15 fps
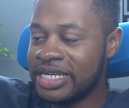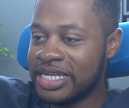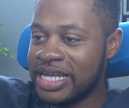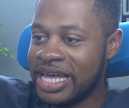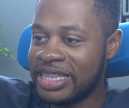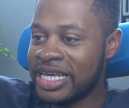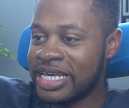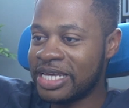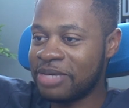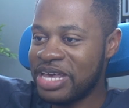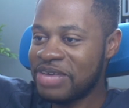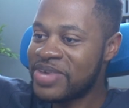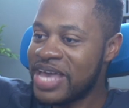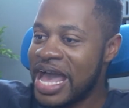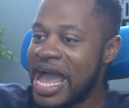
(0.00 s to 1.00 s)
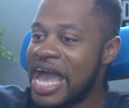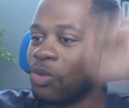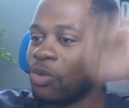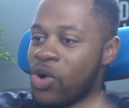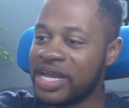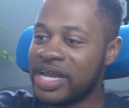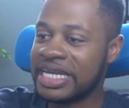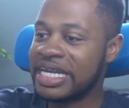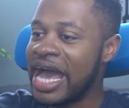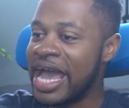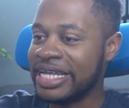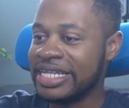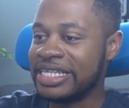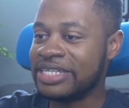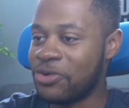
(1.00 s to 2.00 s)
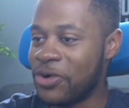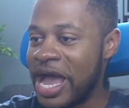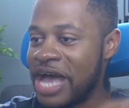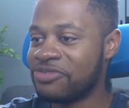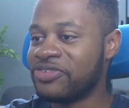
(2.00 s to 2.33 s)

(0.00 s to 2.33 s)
I think maybe I had one night where I